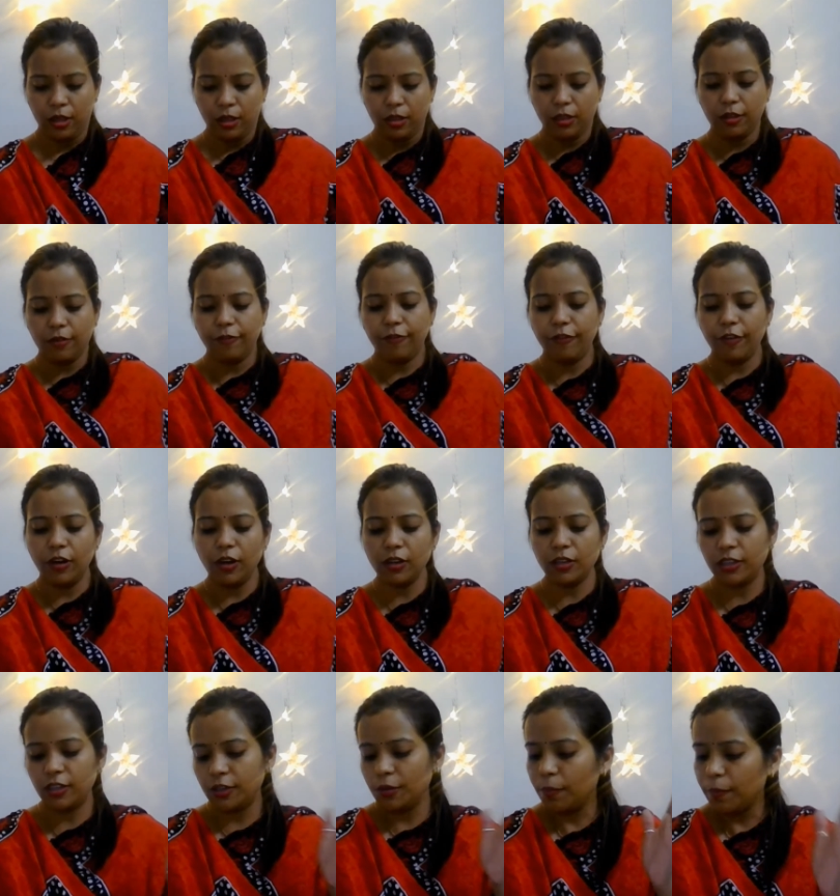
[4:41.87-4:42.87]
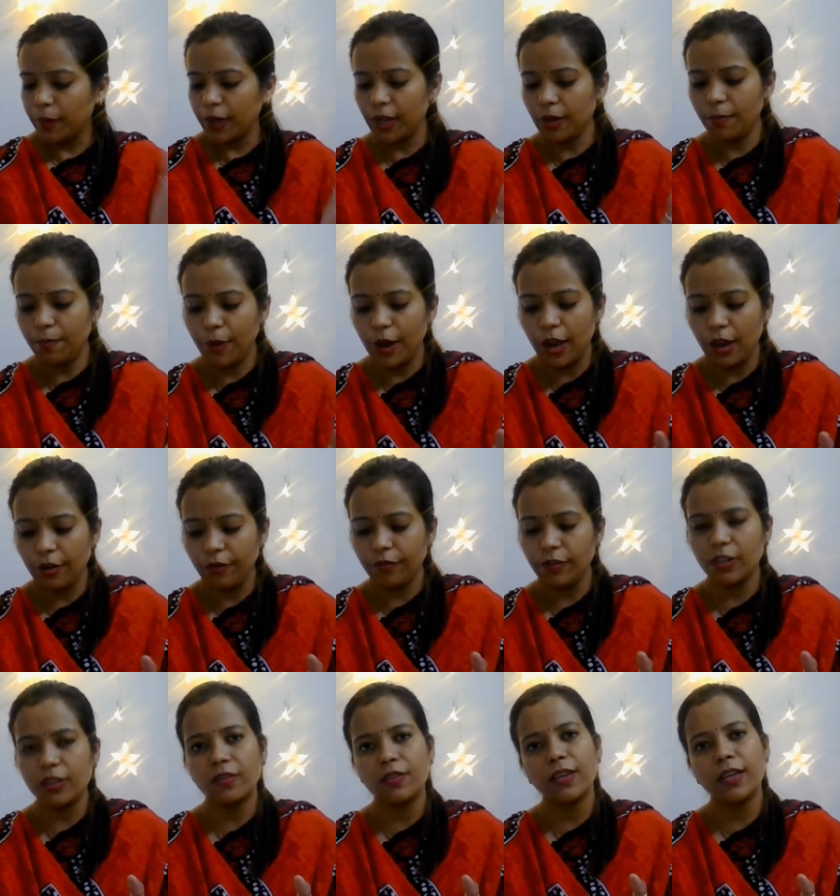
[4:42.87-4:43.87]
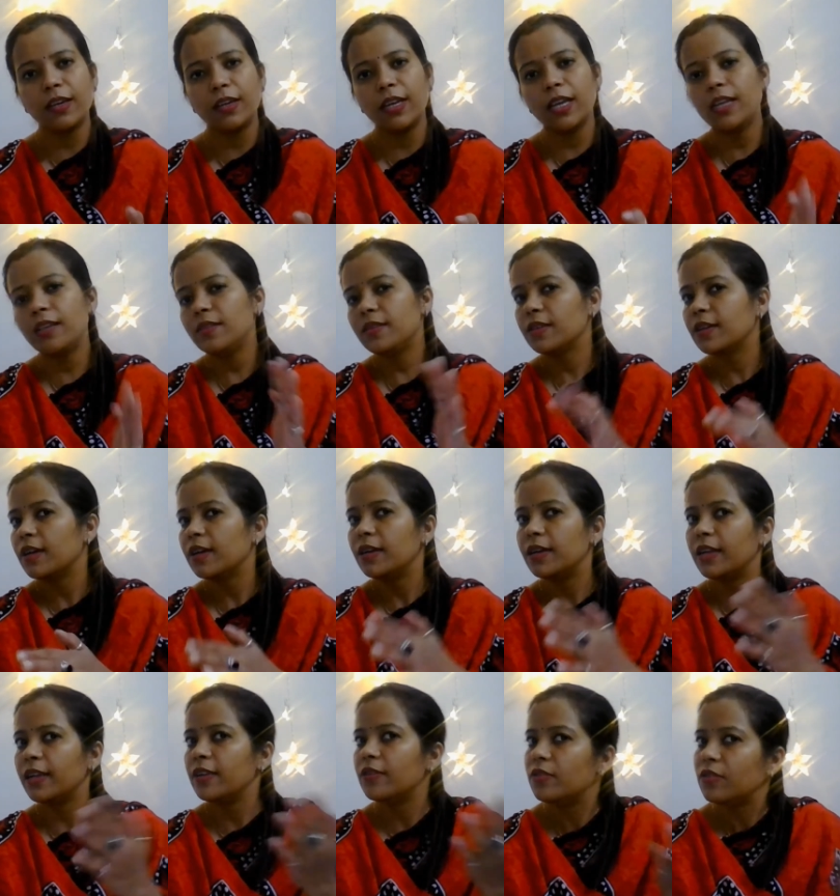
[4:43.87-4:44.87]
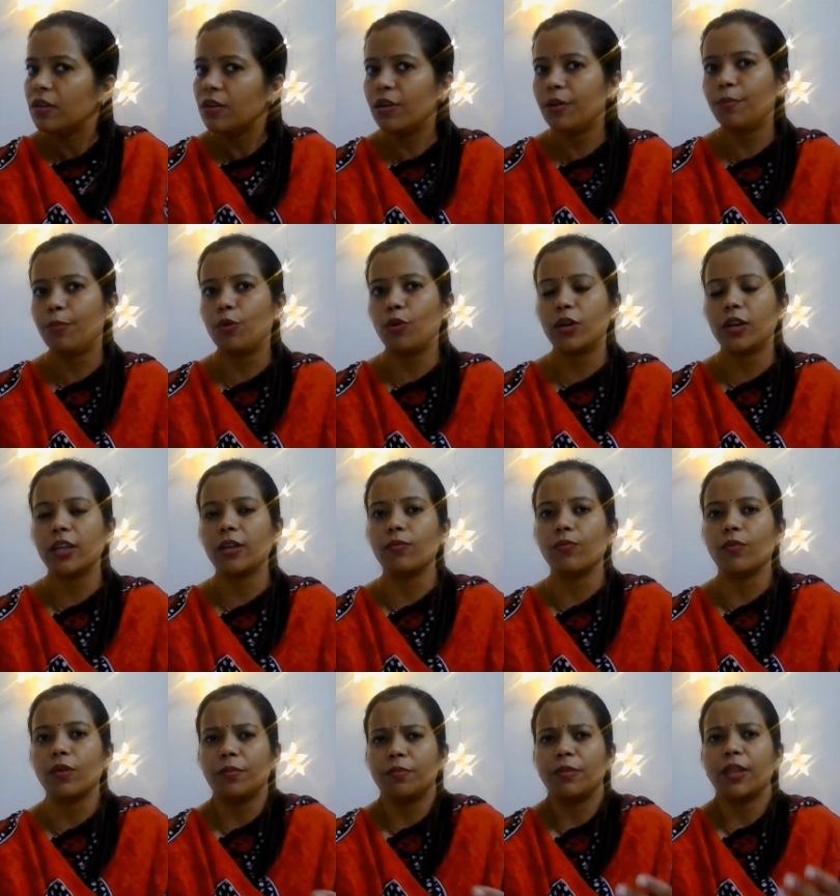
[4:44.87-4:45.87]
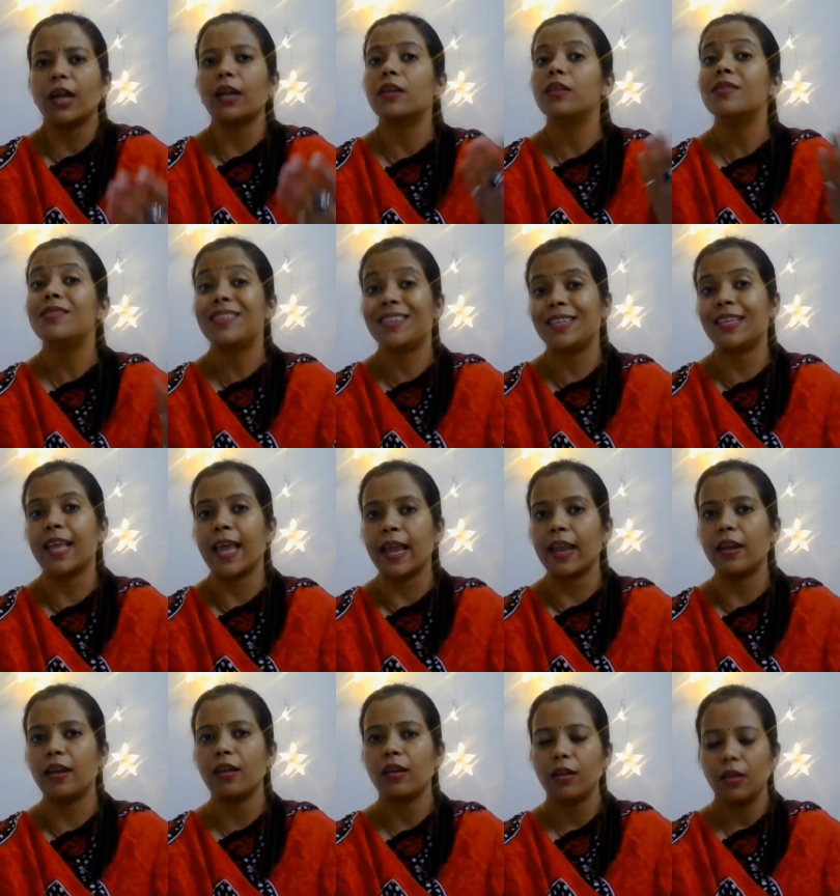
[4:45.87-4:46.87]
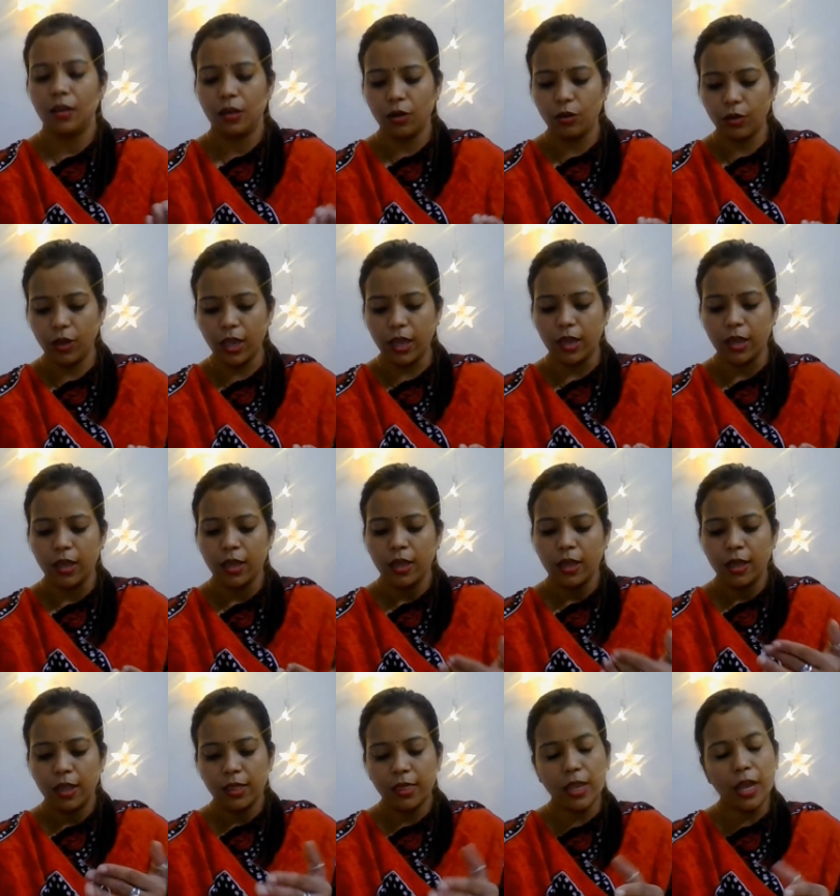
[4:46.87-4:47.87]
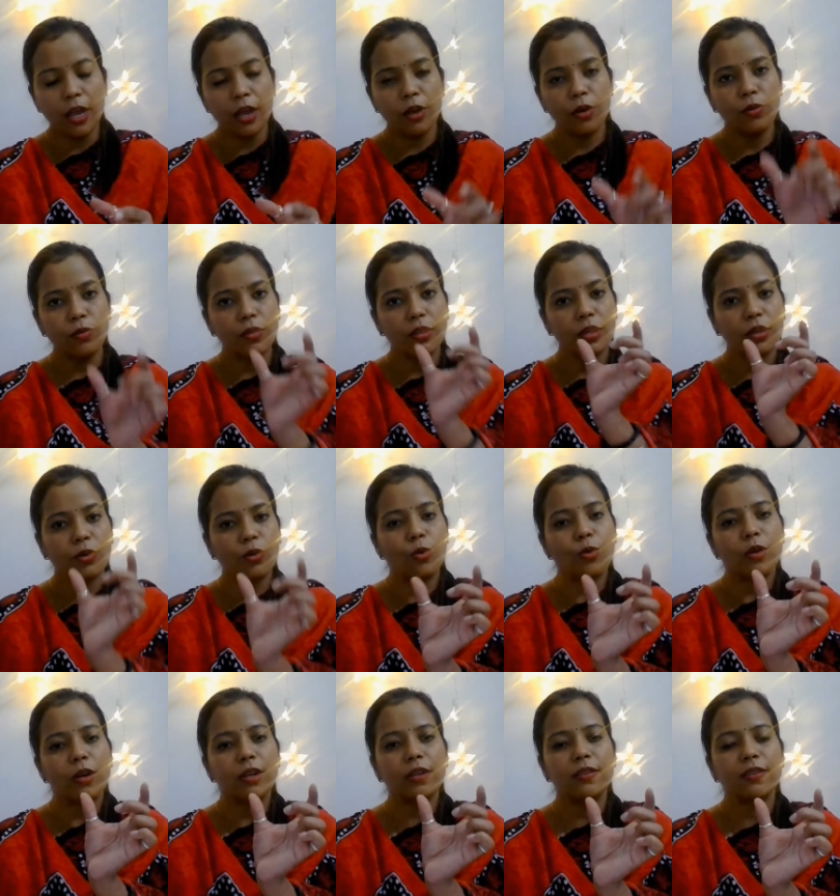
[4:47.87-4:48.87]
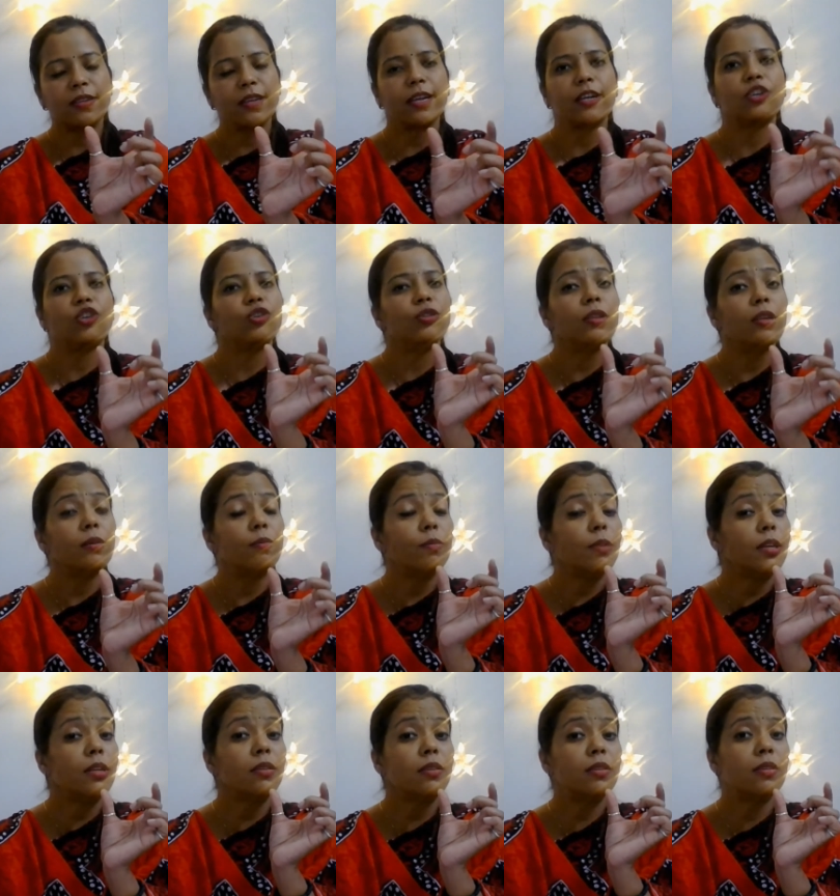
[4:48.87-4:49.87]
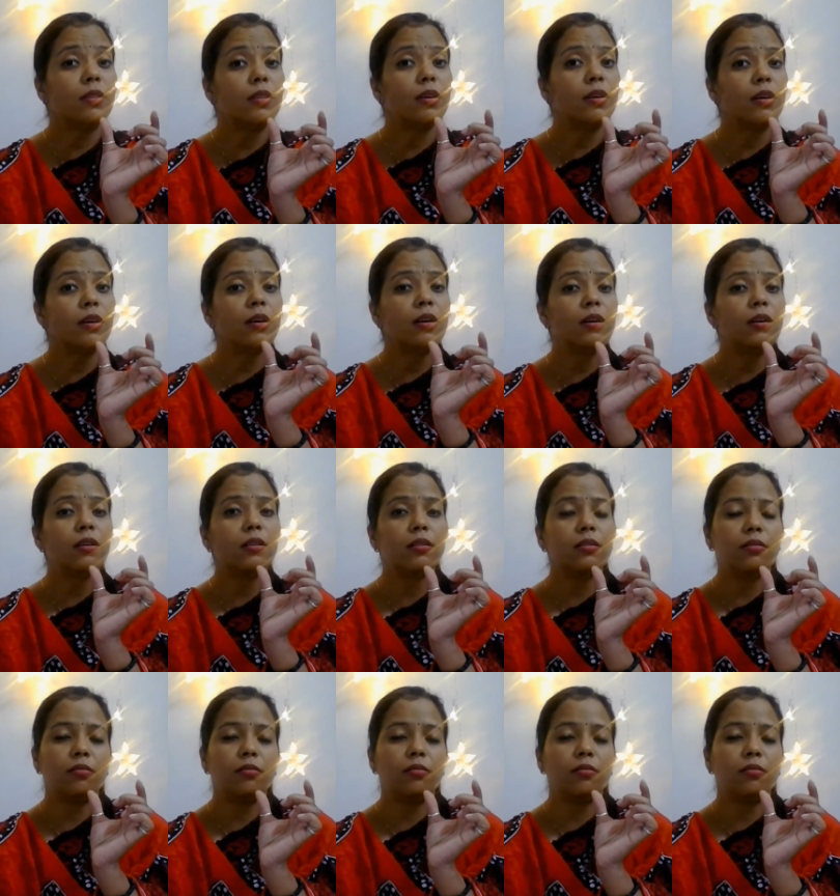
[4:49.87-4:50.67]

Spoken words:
The first main part of the sentence contains the reporting verb, that is said. Okay. Now, the quoted section, that means the